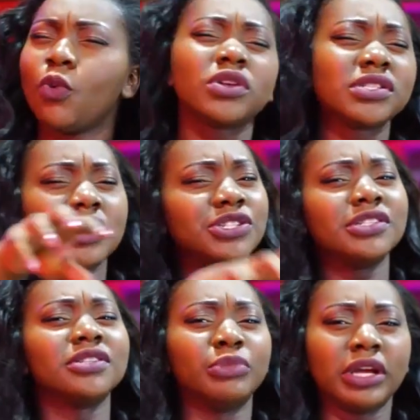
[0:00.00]
Wasn't the
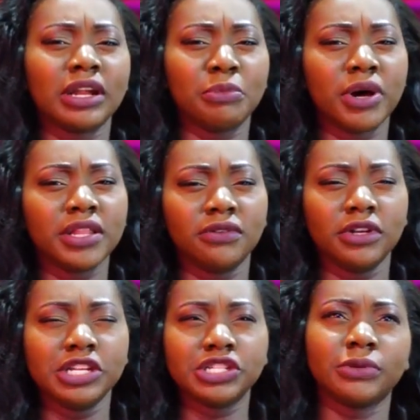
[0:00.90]
cheating breaking apart the
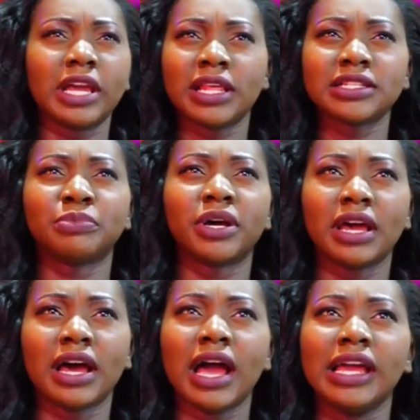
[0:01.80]
relationship? Like, that's a part
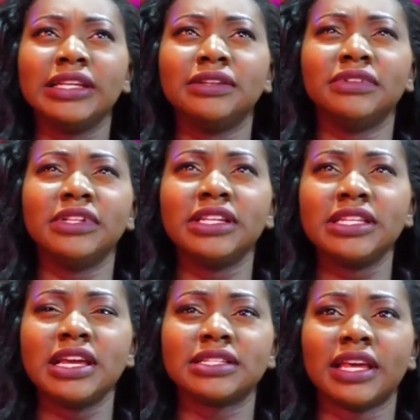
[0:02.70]
that I didn't really
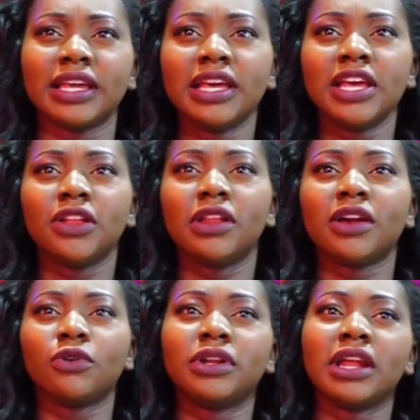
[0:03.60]
get. Like,
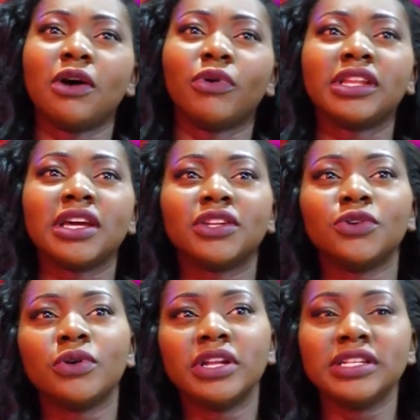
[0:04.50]
they're like, oh, now what they are
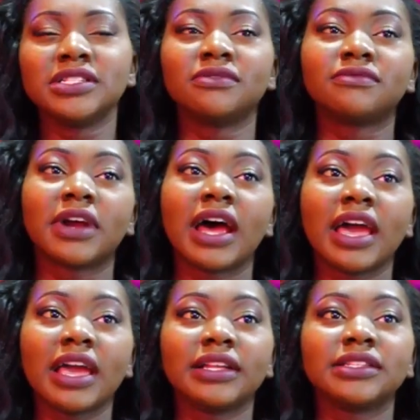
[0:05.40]
doing isn't
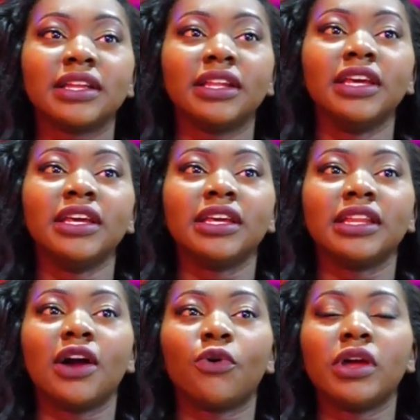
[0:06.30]
right, and
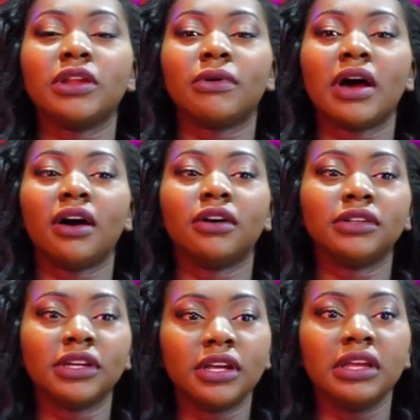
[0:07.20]
they are going
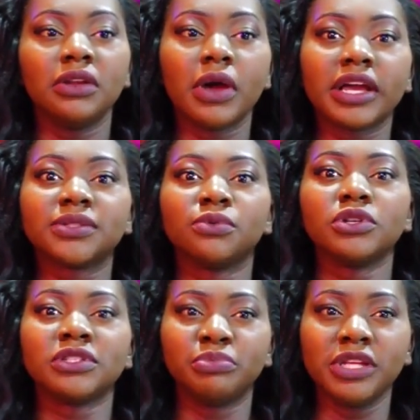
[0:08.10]
around, you know,
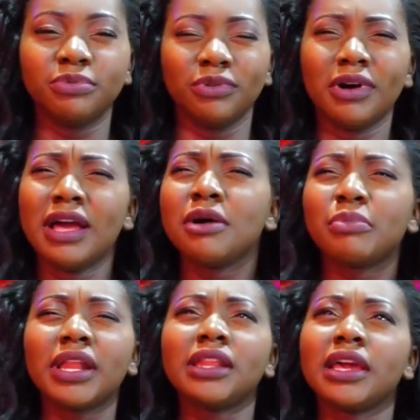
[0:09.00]
exposing people.
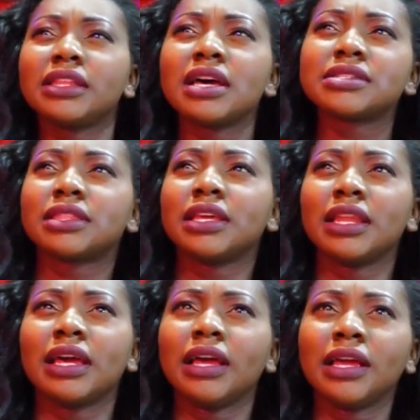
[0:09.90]
But, like, that's the
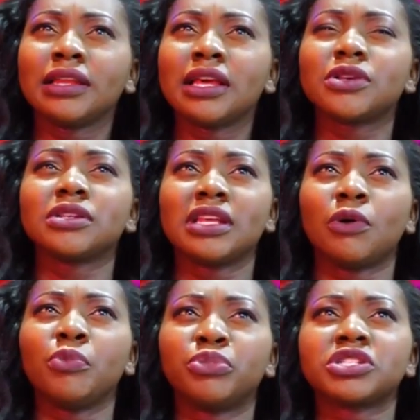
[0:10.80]
thing. That's why I said,
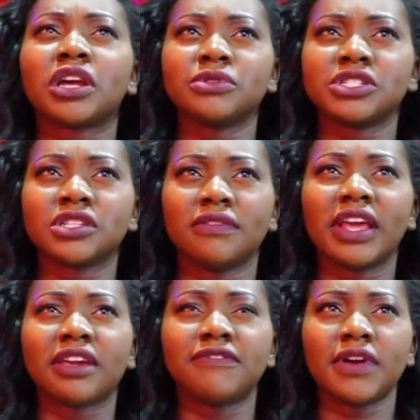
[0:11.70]
I want push comes to shove,
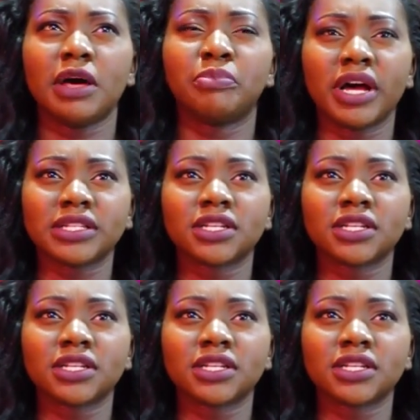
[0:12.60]
like, it fell apart.